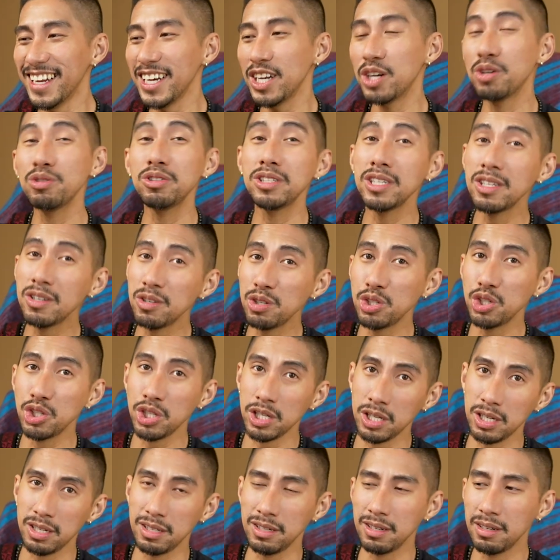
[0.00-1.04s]
No teen or
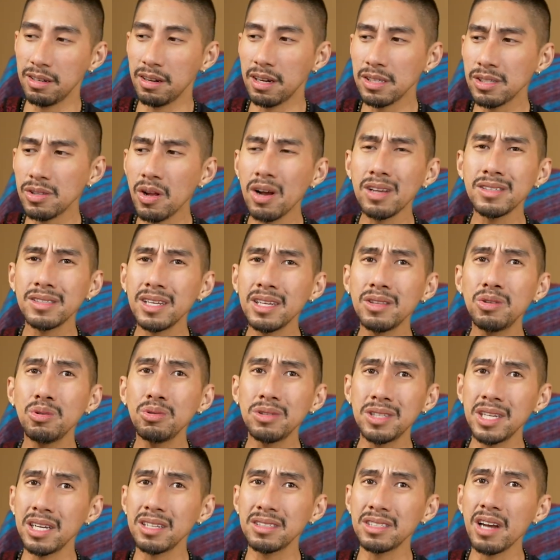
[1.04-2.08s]
shade, you know. As long as they do
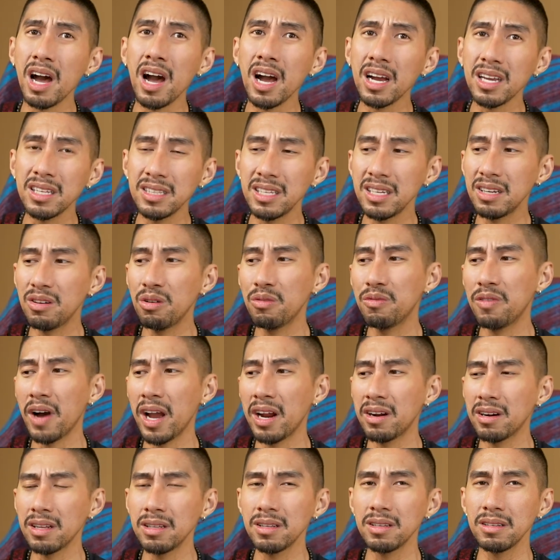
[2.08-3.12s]
TikTok and they go
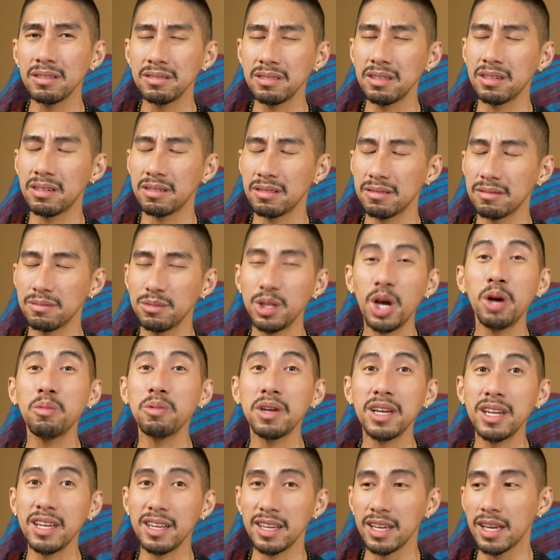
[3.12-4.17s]
viral, you know. No, I'm
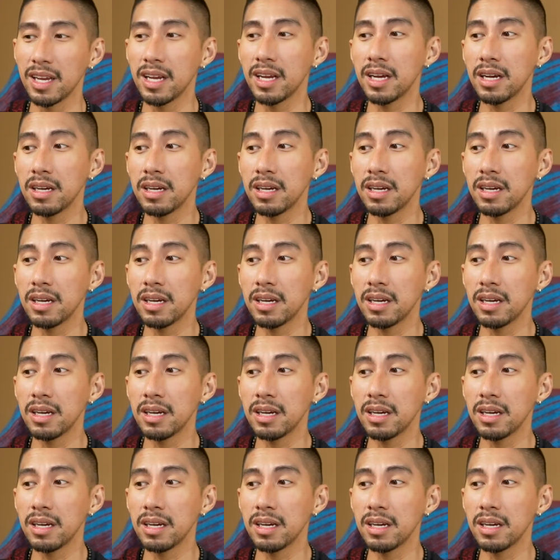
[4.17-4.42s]
kidding.